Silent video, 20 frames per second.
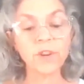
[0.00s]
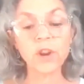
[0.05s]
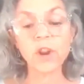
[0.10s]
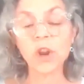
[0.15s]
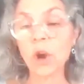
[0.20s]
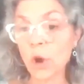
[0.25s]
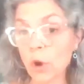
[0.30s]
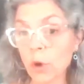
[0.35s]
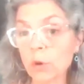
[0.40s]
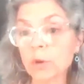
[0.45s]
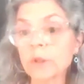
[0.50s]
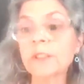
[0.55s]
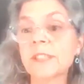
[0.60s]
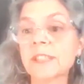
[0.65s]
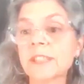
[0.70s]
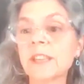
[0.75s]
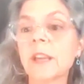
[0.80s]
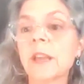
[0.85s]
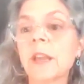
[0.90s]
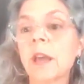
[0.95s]

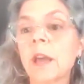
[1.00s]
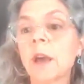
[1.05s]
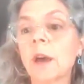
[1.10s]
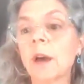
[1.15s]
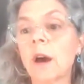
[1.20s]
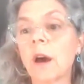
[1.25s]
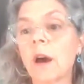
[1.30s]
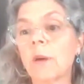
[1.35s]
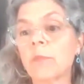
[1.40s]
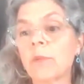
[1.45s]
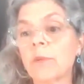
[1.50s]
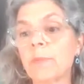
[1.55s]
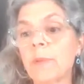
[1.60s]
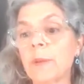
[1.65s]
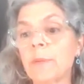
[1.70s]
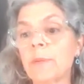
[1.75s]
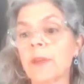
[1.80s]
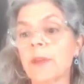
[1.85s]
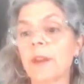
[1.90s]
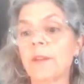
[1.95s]
nodes with
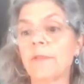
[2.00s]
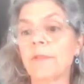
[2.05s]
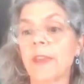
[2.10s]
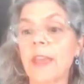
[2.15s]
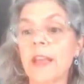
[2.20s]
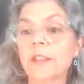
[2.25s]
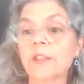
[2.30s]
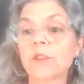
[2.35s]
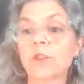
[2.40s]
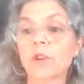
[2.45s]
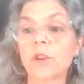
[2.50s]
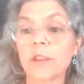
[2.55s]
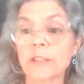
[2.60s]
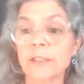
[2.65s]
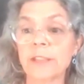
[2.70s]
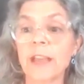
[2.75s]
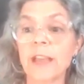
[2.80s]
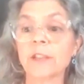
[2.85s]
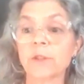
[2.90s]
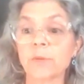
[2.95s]
people that have cancer because
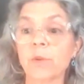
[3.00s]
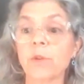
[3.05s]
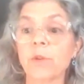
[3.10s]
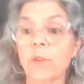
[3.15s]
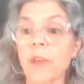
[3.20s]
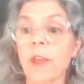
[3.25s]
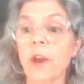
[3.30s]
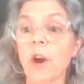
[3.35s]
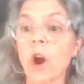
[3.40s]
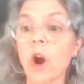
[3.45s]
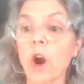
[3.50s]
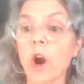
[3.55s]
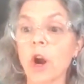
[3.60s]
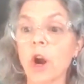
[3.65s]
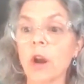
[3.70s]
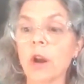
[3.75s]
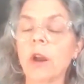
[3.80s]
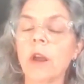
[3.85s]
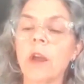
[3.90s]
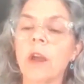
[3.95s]
that's where they
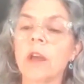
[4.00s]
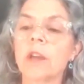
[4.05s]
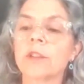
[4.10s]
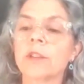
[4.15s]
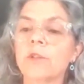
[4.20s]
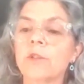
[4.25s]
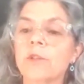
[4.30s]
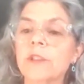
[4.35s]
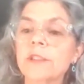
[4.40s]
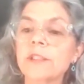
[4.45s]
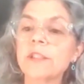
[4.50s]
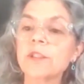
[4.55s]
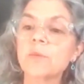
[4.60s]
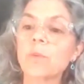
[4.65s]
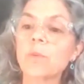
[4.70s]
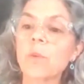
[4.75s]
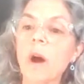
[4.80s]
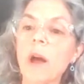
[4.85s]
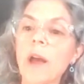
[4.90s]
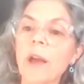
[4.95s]
are. So this is
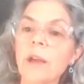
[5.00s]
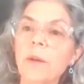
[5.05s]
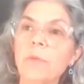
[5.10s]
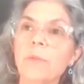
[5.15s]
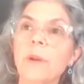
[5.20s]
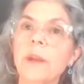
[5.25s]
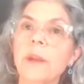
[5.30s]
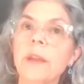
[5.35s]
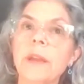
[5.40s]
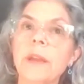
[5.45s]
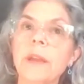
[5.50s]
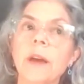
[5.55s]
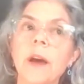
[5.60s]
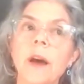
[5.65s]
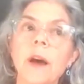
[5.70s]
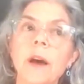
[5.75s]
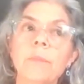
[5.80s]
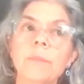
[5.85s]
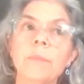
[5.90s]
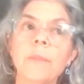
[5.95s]
why we
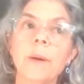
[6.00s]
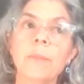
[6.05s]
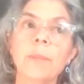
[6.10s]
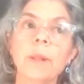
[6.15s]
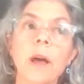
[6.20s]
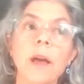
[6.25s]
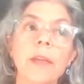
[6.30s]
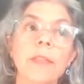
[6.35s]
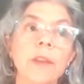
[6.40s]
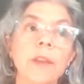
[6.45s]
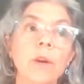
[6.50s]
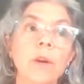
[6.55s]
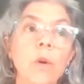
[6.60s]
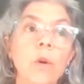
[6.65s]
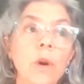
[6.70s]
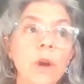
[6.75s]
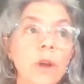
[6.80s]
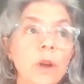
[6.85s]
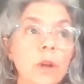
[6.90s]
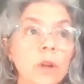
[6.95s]
apply the
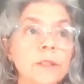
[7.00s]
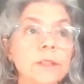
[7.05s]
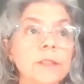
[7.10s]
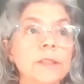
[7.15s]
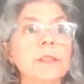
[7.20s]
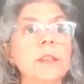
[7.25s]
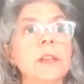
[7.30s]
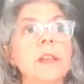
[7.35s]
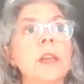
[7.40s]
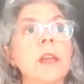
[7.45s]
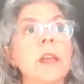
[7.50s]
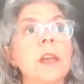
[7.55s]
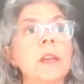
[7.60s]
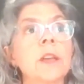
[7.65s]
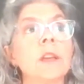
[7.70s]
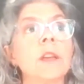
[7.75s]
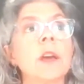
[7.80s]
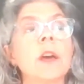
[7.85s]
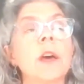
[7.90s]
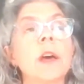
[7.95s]
oils
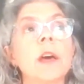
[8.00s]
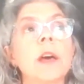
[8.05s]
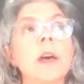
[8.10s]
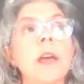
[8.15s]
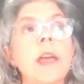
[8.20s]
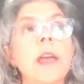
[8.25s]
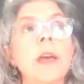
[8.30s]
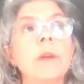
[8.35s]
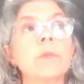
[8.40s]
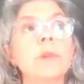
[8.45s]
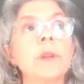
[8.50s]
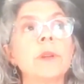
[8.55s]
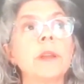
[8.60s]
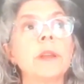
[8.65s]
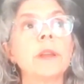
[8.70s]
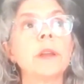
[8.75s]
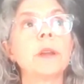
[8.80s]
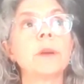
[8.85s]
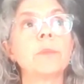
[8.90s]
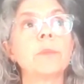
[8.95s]
and
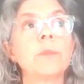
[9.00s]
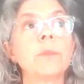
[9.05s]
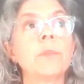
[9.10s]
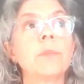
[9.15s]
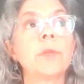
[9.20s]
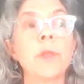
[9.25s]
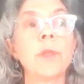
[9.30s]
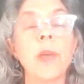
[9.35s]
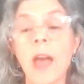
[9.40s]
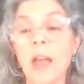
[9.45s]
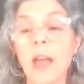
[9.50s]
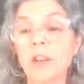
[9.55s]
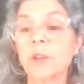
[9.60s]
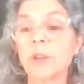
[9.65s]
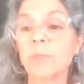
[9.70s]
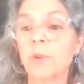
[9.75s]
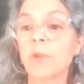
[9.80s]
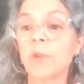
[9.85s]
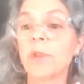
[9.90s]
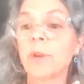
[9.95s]
we actually
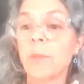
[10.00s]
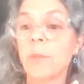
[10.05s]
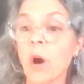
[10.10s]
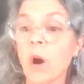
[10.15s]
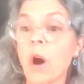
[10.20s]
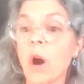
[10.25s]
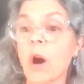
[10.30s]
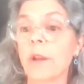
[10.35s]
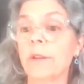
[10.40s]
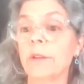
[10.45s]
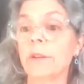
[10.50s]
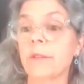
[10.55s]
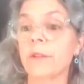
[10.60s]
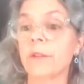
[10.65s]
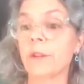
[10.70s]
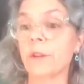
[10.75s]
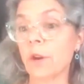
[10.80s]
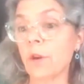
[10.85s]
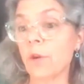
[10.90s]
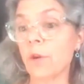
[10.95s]
put them on the
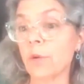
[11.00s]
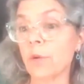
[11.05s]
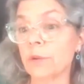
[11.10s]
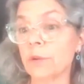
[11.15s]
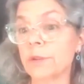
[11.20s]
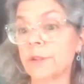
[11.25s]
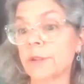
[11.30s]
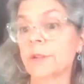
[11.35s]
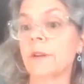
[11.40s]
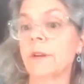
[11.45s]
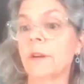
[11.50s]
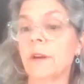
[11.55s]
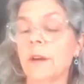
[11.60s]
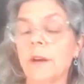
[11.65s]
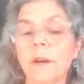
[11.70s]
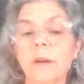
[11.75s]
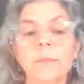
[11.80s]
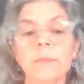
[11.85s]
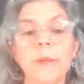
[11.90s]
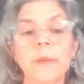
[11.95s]
nodes
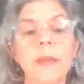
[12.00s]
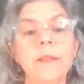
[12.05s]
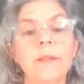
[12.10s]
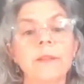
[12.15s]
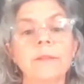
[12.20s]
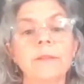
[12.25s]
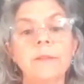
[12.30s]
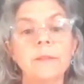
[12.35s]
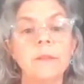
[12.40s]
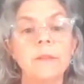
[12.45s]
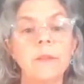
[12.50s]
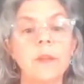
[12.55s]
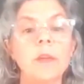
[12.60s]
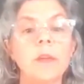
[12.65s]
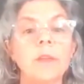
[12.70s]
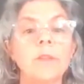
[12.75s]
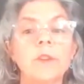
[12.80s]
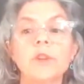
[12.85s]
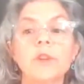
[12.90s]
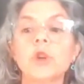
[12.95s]
and
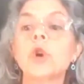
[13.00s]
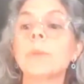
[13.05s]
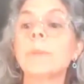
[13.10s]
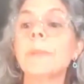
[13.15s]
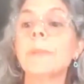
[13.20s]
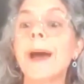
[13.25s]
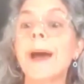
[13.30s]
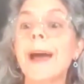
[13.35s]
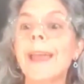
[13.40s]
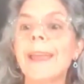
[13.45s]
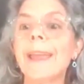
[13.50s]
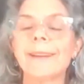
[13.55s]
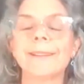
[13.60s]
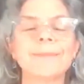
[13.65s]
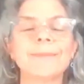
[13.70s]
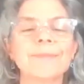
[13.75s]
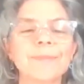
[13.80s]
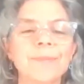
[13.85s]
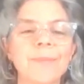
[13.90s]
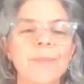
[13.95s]
the termini,
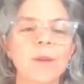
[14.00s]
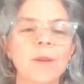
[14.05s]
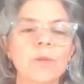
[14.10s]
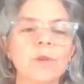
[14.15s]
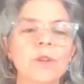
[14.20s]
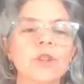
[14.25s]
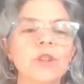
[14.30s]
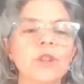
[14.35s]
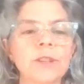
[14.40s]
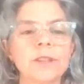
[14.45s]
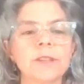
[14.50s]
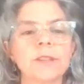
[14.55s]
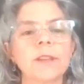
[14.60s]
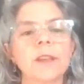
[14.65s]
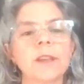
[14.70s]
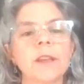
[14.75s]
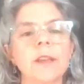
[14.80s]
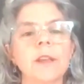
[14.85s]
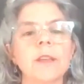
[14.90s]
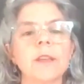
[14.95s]
which is
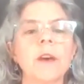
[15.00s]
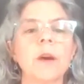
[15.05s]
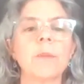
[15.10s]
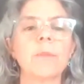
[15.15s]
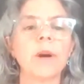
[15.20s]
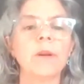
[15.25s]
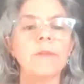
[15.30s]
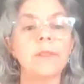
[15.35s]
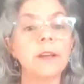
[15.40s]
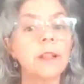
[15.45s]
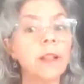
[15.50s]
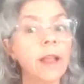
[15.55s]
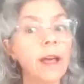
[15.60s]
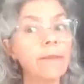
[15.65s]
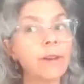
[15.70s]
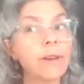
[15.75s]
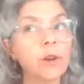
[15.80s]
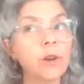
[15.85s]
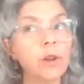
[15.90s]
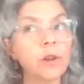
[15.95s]
above the
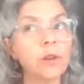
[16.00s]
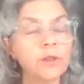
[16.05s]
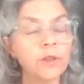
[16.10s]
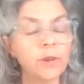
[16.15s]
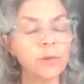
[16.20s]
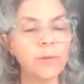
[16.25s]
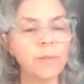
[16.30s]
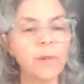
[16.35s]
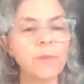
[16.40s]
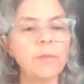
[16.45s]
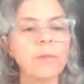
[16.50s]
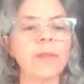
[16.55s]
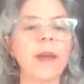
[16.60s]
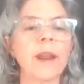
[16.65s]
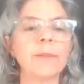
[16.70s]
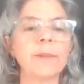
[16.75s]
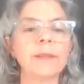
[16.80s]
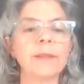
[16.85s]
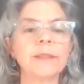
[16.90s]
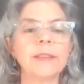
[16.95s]
clavicle. So remember that.
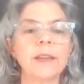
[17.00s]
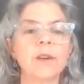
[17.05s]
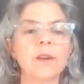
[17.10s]
I'm going to say